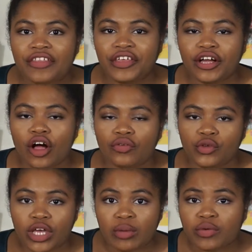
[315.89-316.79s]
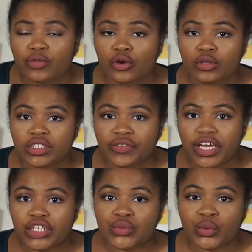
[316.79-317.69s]
I think all of you Game of Thrones
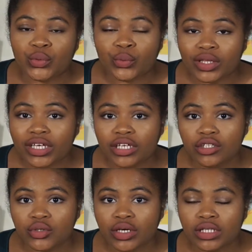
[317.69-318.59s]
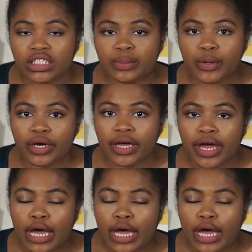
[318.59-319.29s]
fans would really enjoy this book,